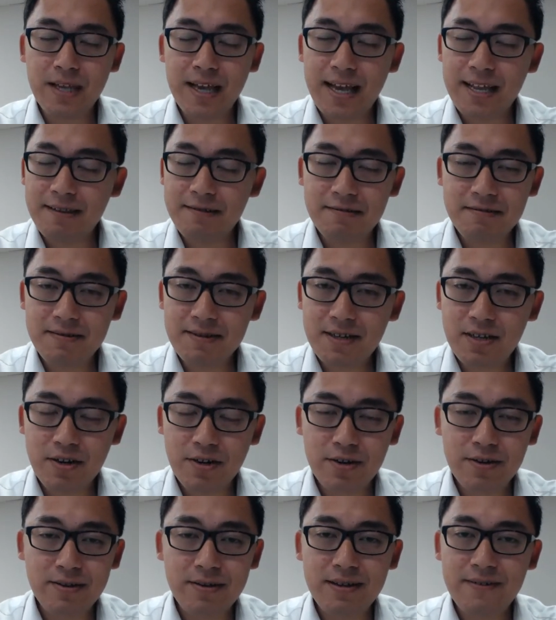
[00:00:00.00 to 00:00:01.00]
And
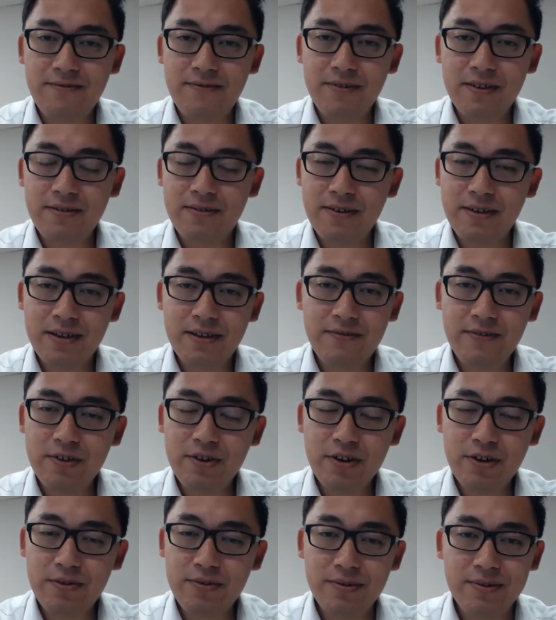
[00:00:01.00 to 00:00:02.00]
if
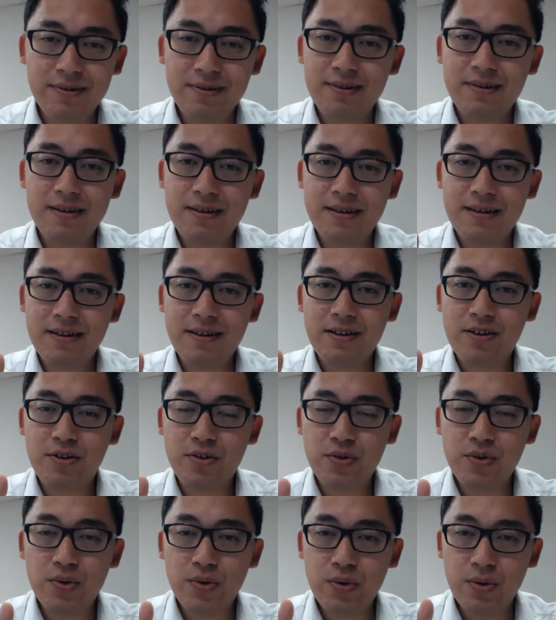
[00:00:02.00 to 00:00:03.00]
you don't
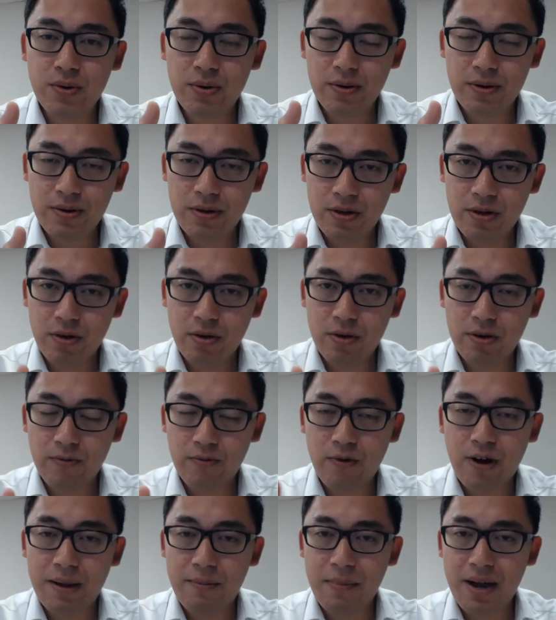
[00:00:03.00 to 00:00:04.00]
do all the
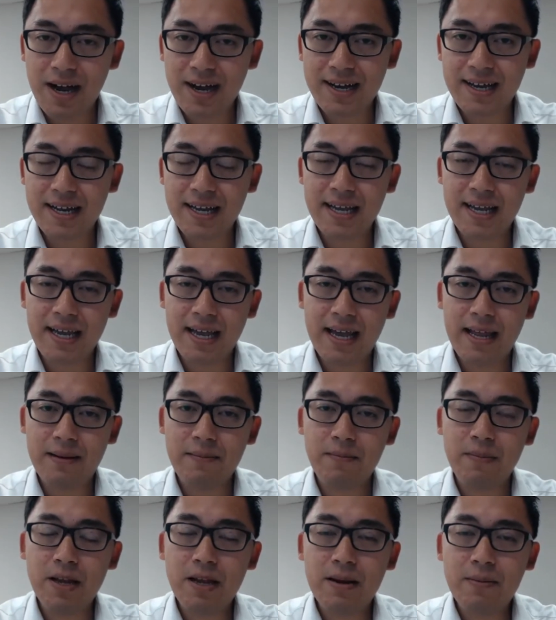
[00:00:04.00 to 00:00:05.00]
right marketing
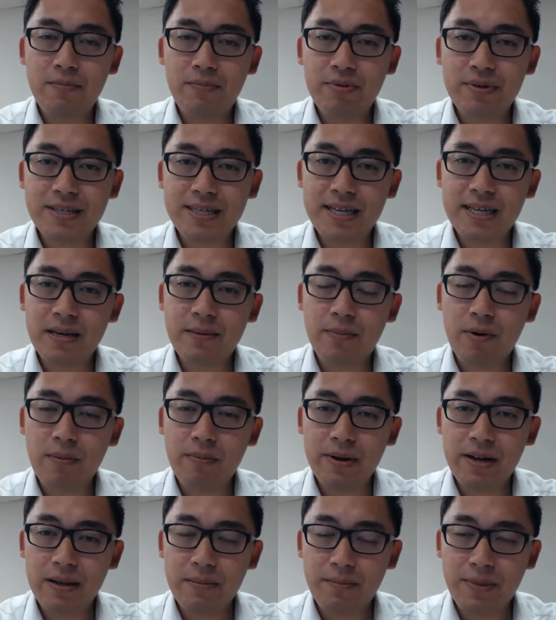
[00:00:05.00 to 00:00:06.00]
and present your
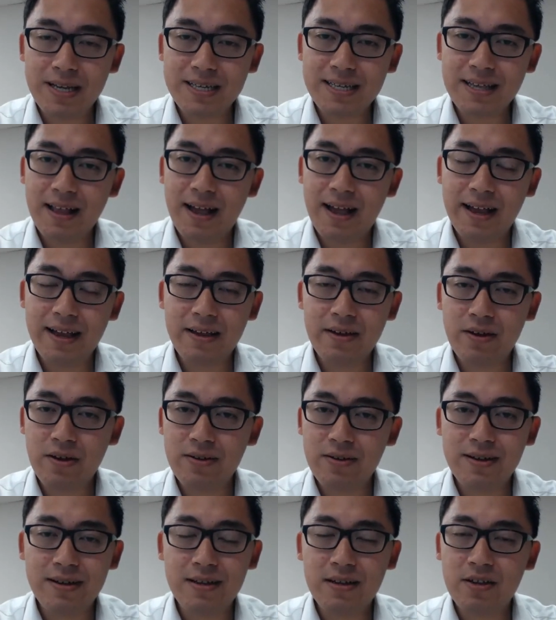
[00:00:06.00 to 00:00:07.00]
property in the best light,
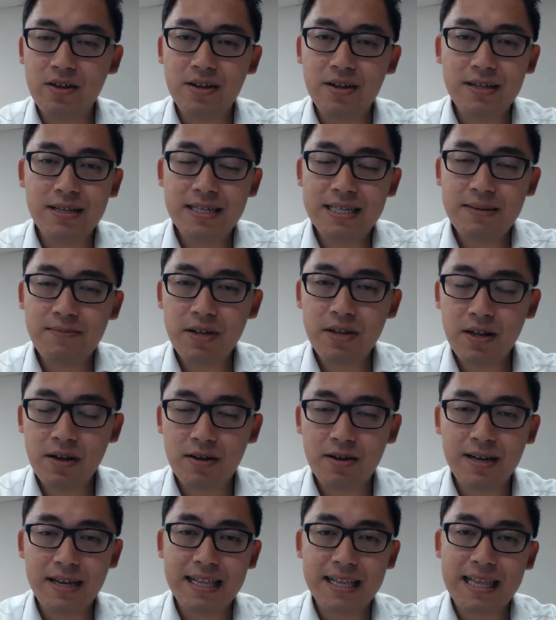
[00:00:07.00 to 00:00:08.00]
you're simply
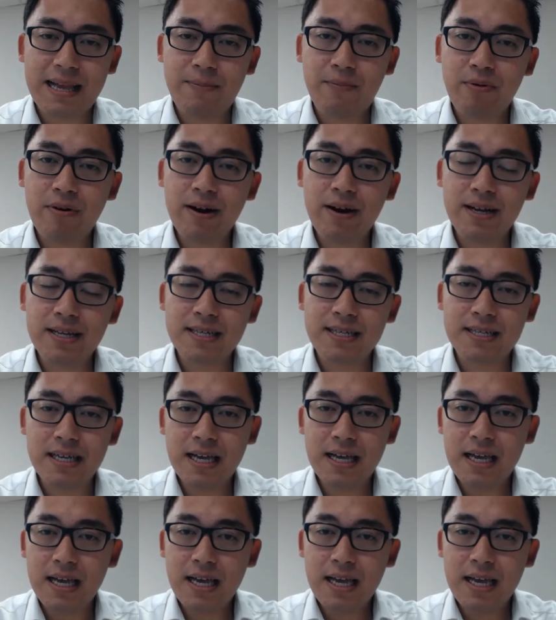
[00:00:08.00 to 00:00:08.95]
not going to get that price.